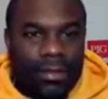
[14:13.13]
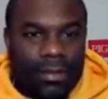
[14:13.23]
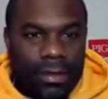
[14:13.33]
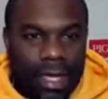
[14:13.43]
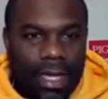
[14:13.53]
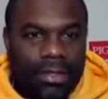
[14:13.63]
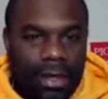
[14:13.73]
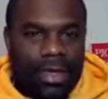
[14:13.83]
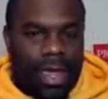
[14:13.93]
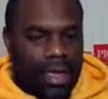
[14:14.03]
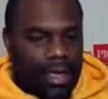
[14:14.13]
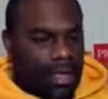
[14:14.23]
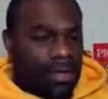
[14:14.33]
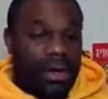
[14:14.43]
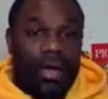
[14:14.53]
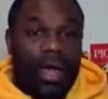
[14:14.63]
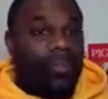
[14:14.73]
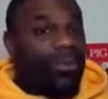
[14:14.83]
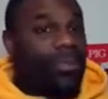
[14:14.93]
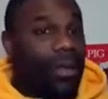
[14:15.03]
Yes? Okay. No help
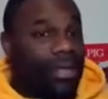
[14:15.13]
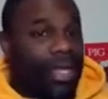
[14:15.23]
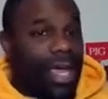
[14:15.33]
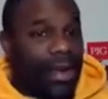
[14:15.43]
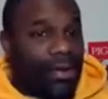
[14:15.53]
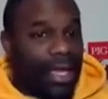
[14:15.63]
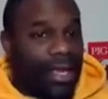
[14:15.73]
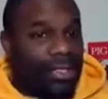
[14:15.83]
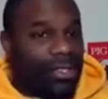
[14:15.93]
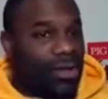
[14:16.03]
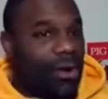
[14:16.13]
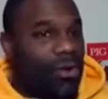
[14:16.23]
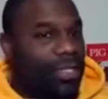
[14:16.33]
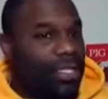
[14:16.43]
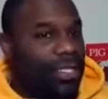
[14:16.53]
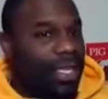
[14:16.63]
from mom and dad, okay? That's the only deal.